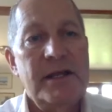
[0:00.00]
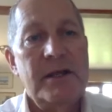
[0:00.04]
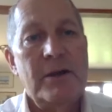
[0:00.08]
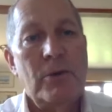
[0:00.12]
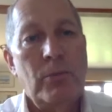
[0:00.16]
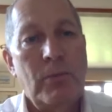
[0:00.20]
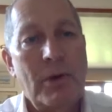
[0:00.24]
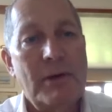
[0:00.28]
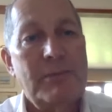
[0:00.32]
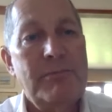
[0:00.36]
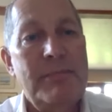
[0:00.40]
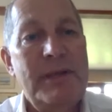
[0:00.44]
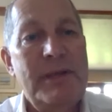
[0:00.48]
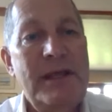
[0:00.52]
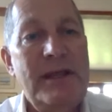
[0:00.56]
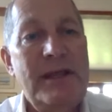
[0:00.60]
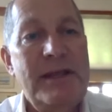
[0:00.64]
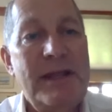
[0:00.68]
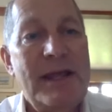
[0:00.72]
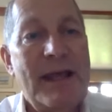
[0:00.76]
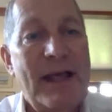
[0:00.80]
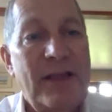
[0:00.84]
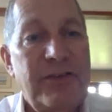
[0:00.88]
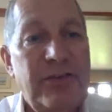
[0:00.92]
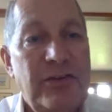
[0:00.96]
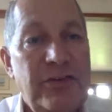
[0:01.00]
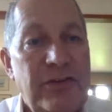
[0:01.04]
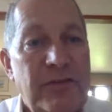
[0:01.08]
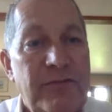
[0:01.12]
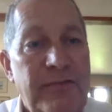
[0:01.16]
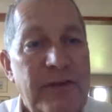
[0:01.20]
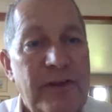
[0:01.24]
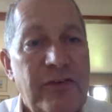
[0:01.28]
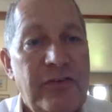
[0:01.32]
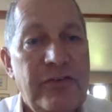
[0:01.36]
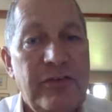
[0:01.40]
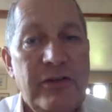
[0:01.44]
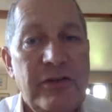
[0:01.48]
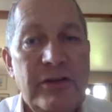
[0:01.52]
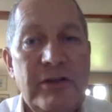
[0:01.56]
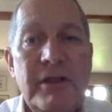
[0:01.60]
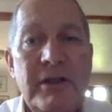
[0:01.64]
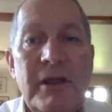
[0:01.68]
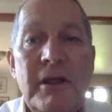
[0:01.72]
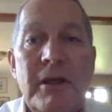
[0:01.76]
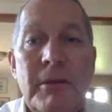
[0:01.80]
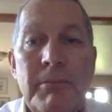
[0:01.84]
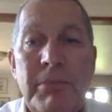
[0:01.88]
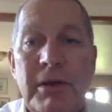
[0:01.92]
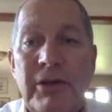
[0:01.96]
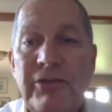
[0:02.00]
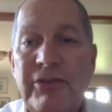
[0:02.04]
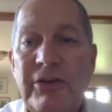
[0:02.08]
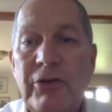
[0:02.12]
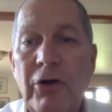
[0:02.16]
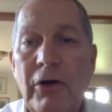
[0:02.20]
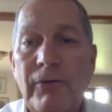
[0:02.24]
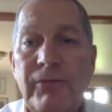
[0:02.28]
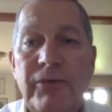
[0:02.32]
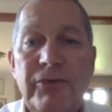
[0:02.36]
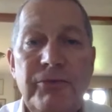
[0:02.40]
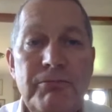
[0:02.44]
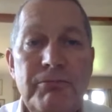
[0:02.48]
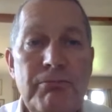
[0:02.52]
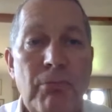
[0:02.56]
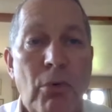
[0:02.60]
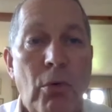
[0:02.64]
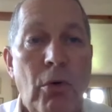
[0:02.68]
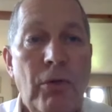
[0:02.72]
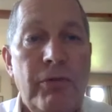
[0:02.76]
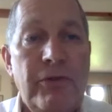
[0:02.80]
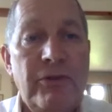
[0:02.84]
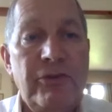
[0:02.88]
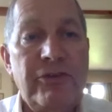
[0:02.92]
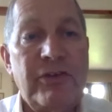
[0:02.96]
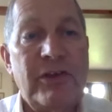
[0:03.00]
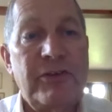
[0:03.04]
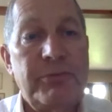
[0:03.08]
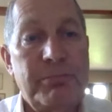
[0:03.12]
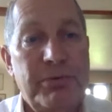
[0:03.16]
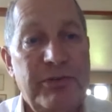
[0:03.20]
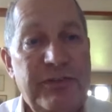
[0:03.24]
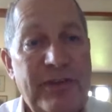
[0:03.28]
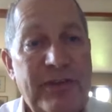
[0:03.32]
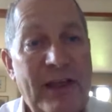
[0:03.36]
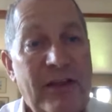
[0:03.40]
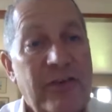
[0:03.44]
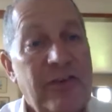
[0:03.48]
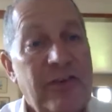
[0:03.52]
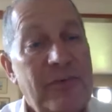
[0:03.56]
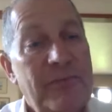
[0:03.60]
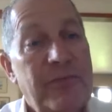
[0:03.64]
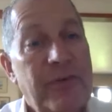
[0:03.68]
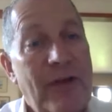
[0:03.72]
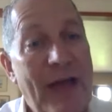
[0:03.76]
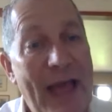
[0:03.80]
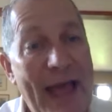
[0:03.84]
One Media as a division because it offers more than just protection for